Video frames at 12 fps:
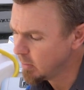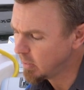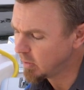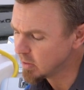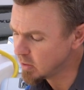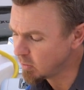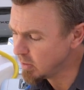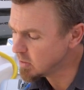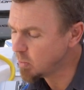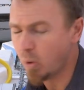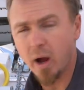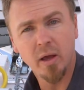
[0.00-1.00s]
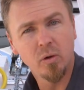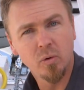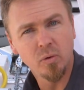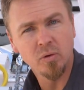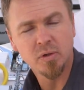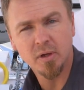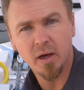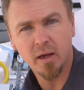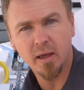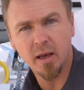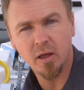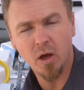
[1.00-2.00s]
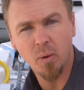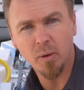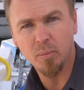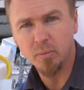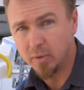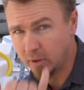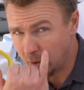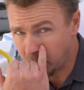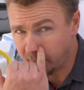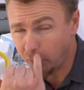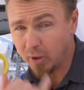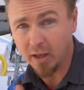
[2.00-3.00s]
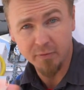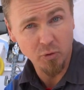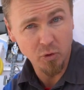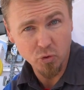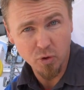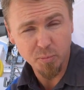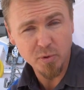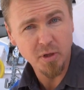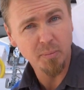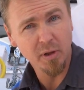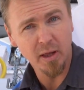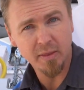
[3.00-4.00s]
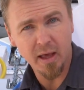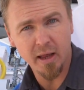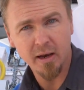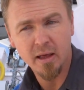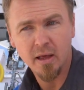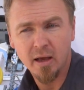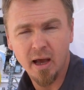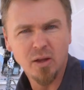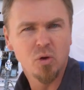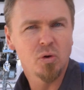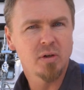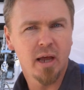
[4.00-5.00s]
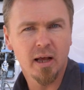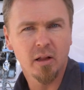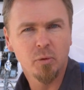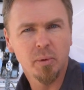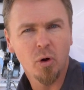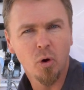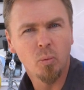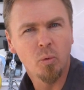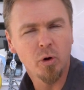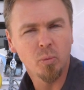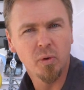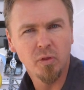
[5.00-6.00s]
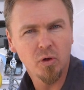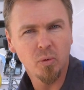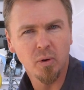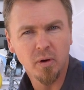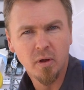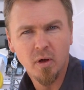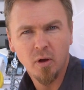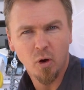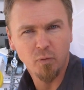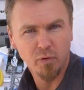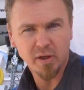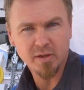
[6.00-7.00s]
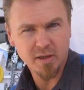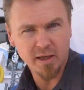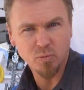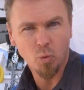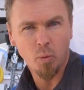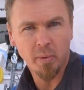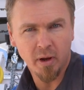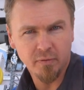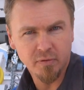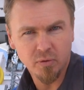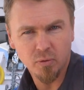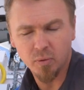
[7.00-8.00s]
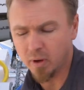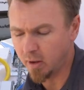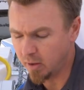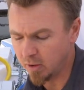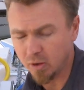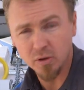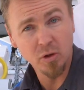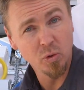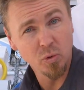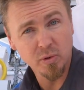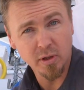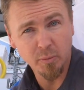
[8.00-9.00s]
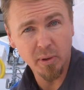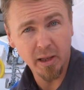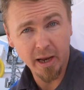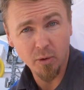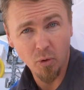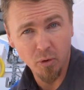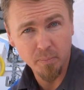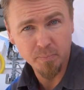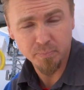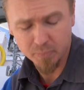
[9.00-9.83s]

But there's no reason why you couldn't get it going, before you left on a trip or something like that. And you could take a little bit of hot water with you, and hopefully it stays warm enough to to use a little bit later on.